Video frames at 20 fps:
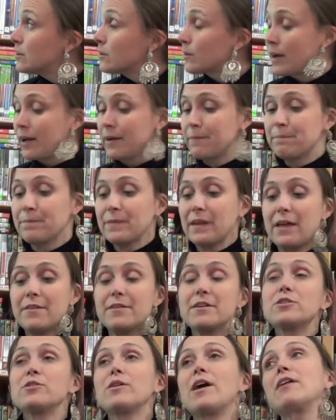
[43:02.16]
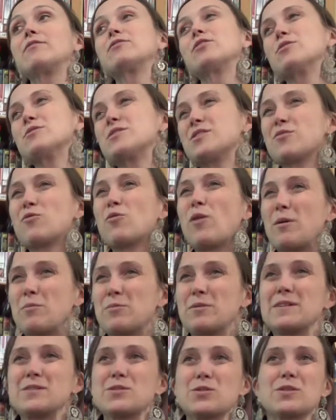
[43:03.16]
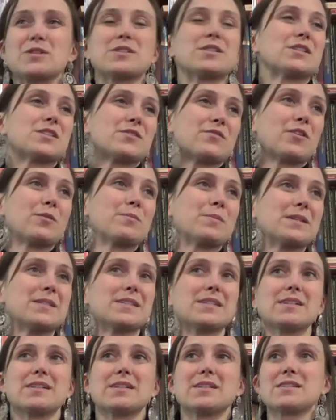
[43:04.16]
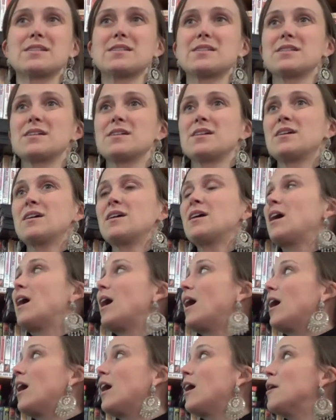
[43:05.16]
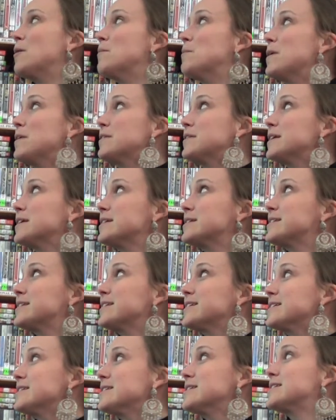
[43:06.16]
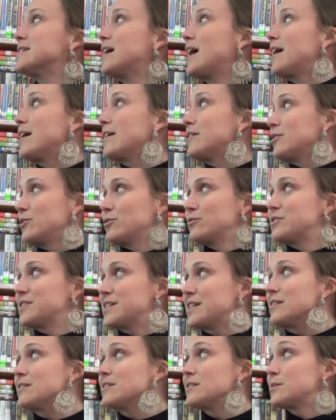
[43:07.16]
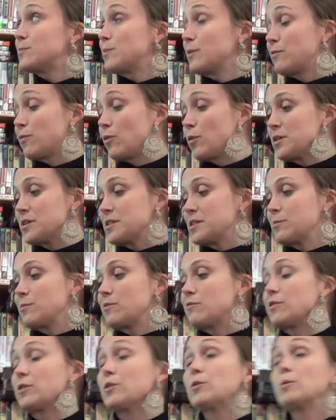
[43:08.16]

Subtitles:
Okay, and then you have loads of web resources for business. This is, you've seen this before, some of